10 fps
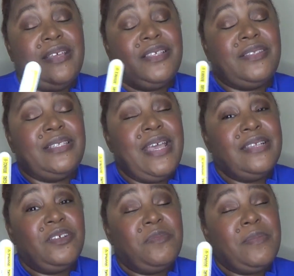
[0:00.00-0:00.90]
So today
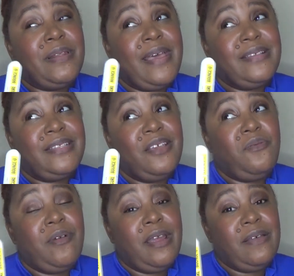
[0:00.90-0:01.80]
is going to be my last day
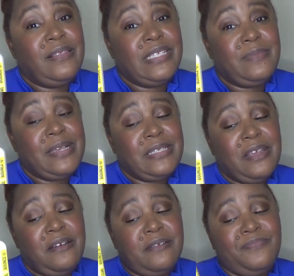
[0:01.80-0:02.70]
wearing this
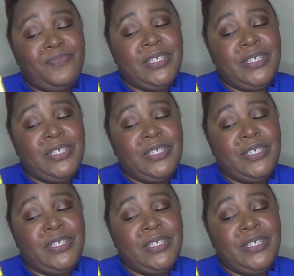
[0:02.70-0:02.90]
mascara.